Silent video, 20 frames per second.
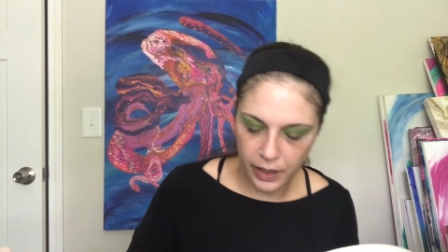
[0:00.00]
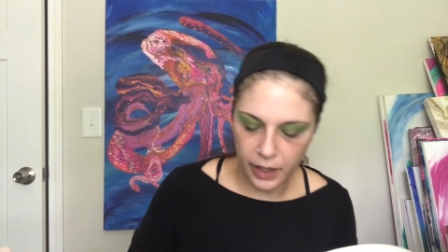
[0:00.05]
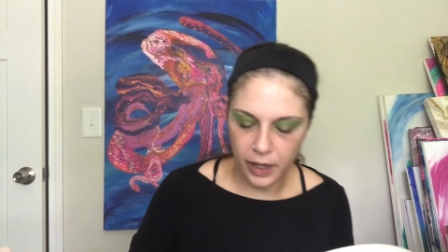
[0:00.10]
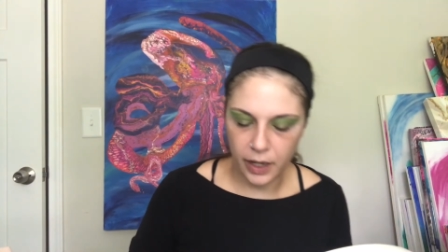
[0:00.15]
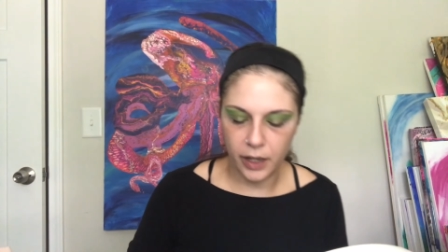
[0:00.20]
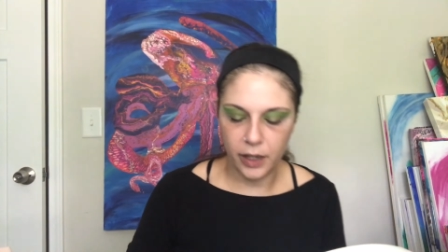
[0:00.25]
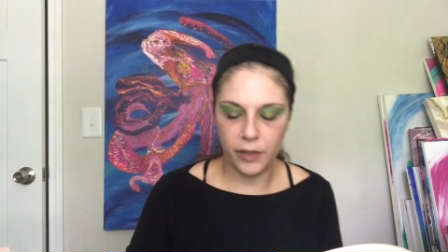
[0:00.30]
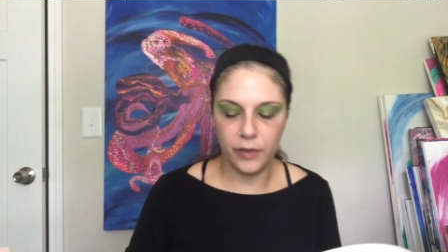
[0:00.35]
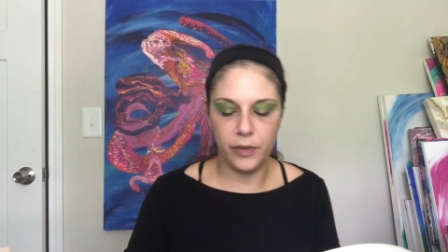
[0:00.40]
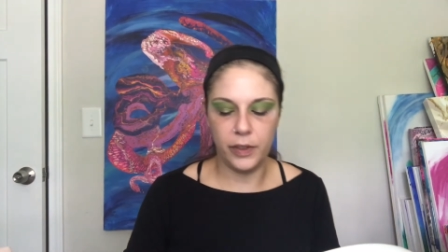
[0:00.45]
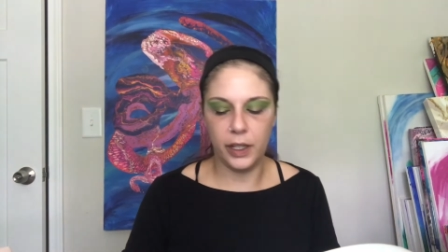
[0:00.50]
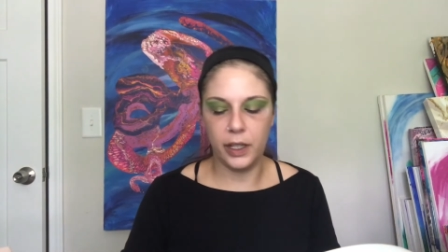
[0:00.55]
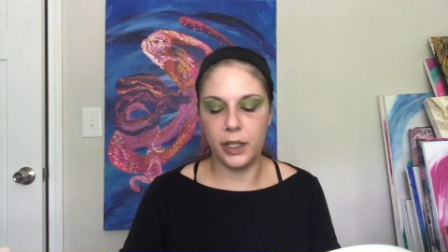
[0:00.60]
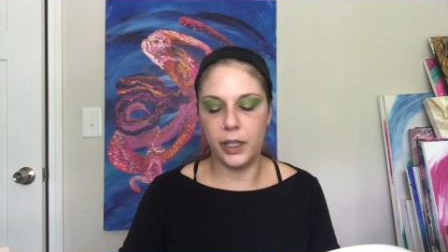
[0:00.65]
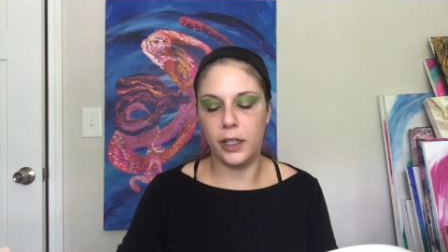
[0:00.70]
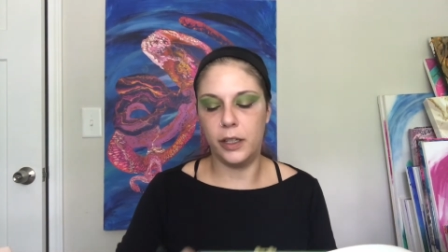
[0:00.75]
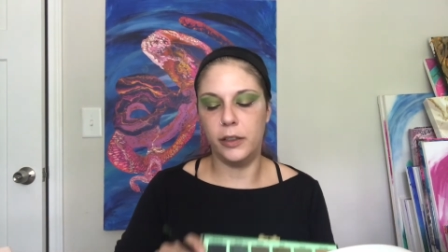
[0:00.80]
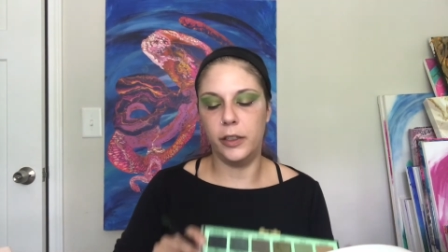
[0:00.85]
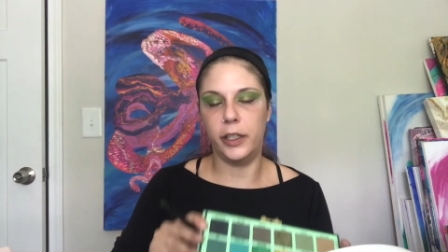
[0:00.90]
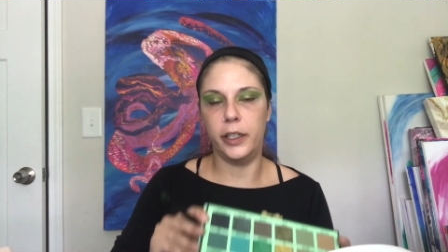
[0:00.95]
of the
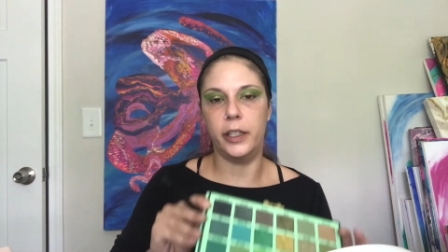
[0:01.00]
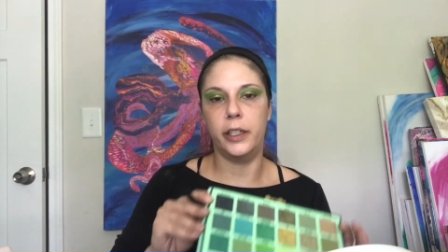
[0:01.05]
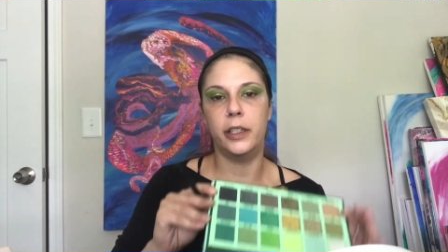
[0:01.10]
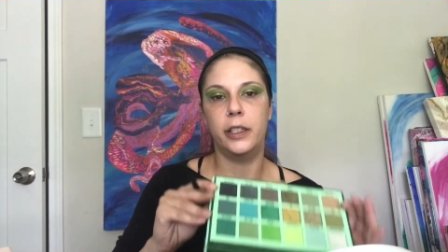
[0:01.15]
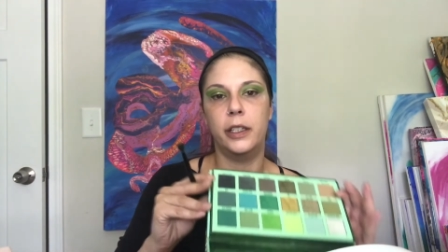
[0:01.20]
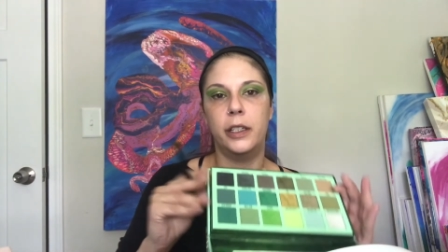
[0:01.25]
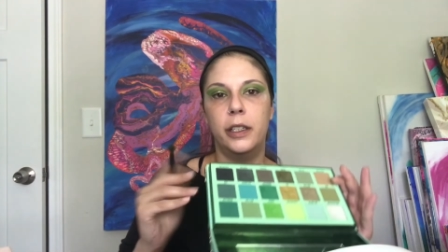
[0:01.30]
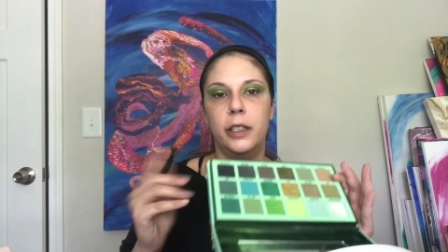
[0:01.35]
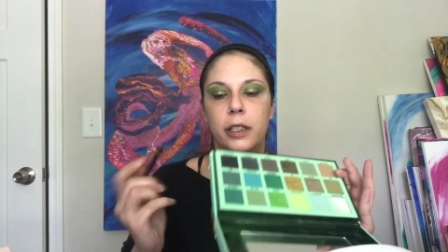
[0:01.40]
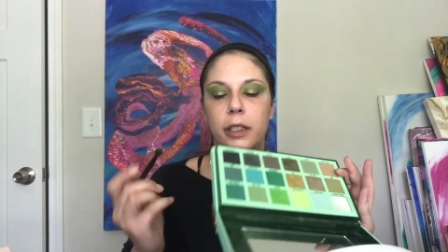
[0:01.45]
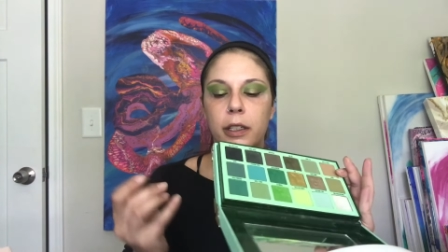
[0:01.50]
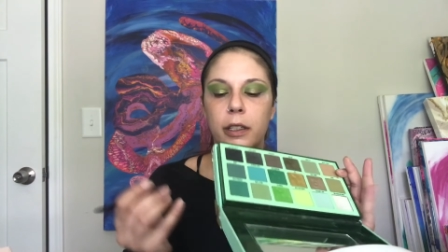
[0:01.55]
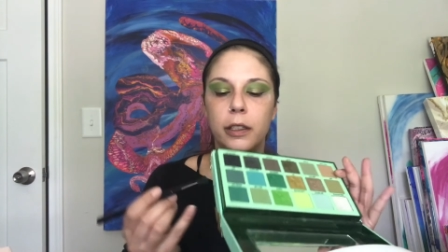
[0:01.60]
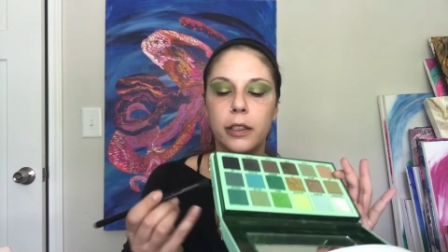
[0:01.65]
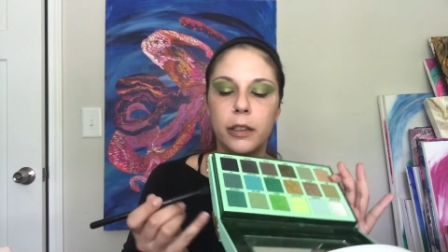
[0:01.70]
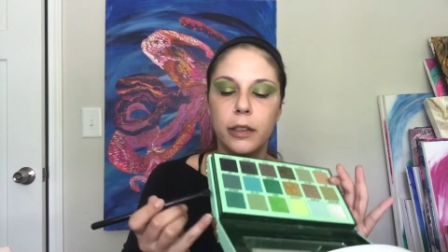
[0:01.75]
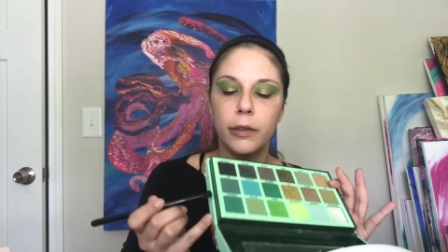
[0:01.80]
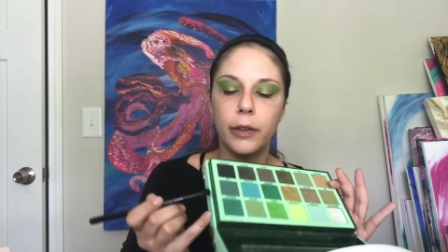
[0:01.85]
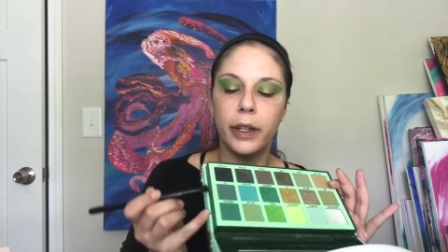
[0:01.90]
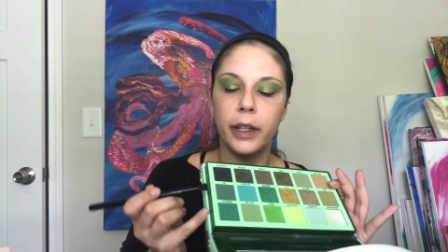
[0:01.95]
color
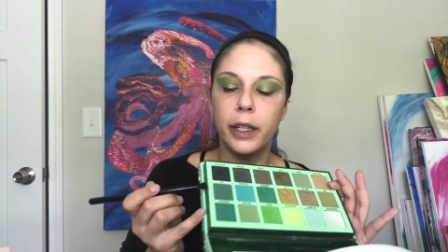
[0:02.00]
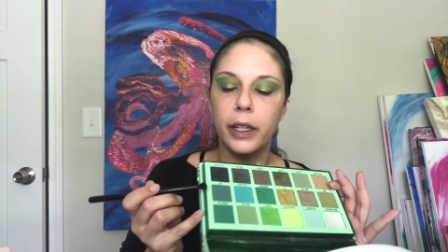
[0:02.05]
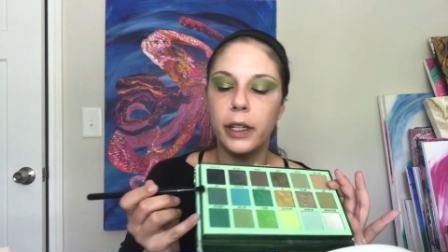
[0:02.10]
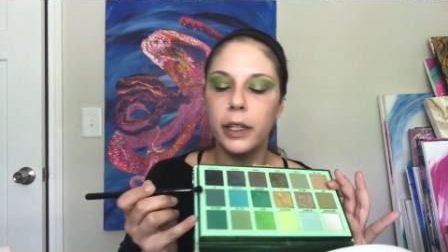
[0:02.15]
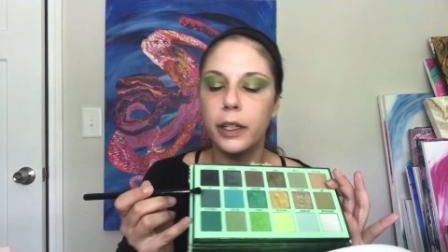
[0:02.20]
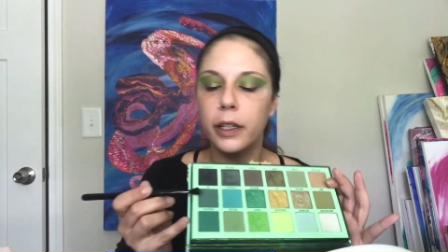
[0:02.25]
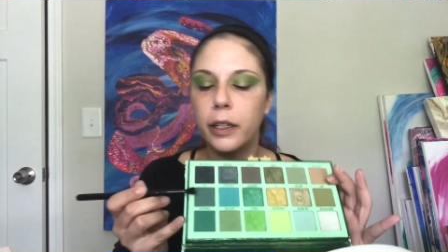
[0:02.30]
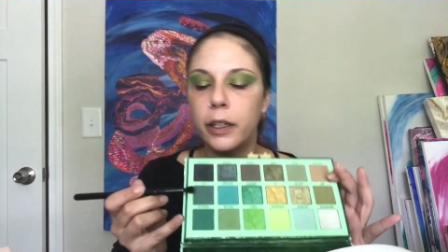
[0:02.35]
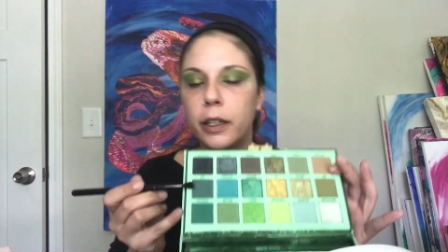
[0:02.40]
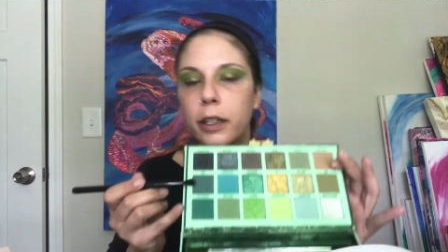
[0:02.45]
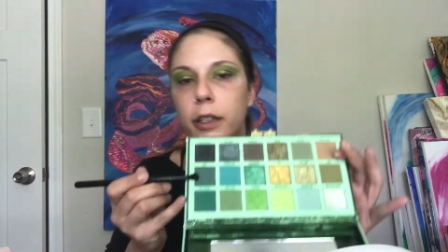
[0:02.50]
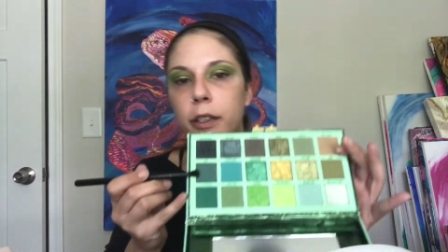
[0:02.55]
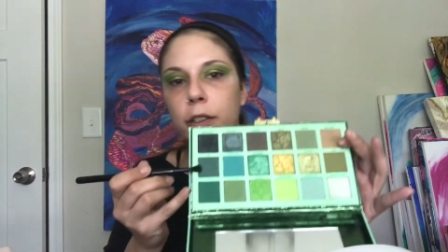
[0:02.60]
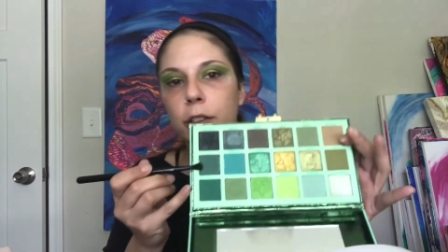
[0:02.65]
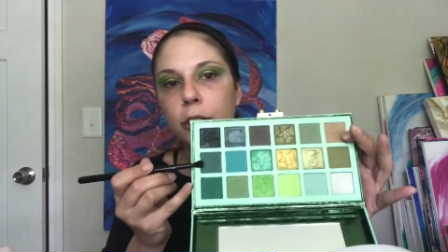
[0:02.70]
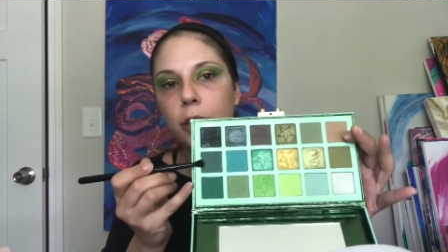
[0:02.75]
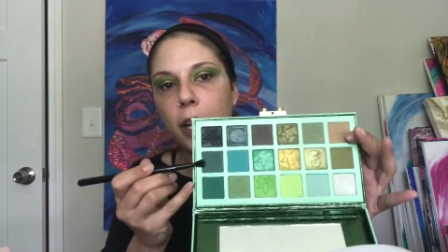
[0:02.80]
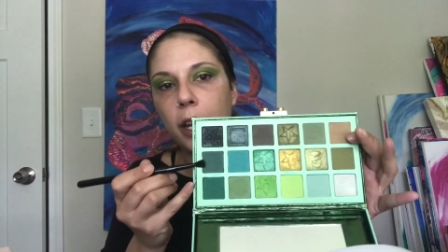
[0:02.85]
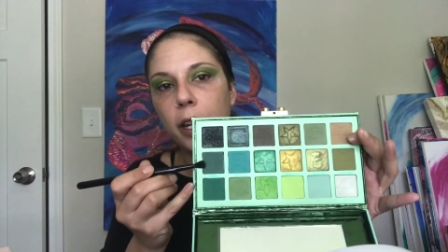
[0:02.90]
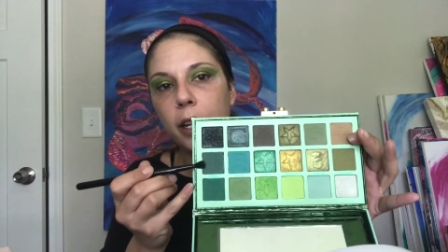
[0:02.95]
right here,
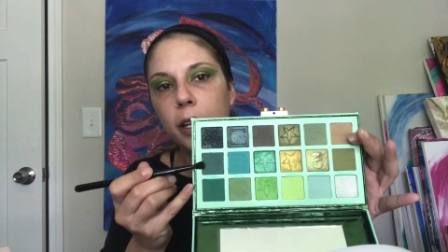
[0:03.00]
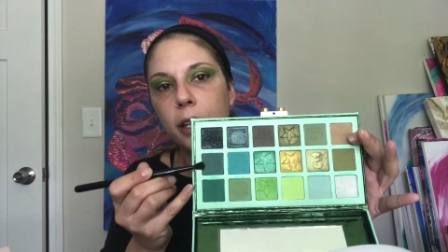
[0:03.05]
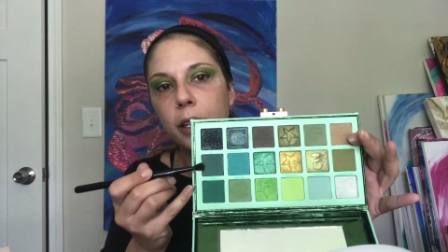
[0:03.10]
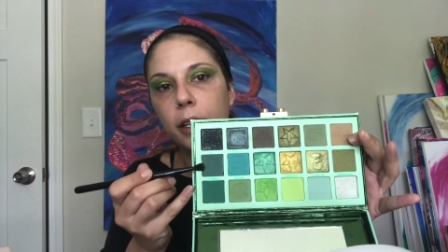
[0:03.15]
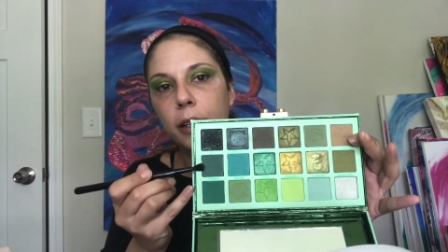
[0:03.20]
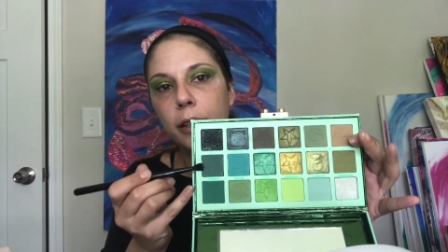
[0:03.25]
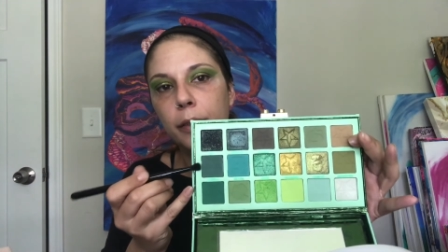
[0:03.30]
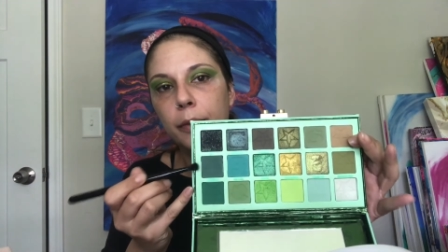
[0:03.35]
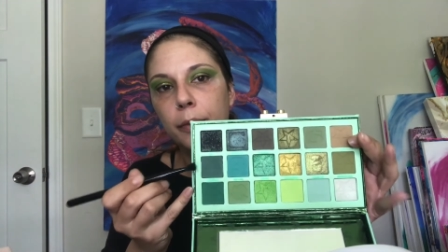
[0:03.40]
Jaded.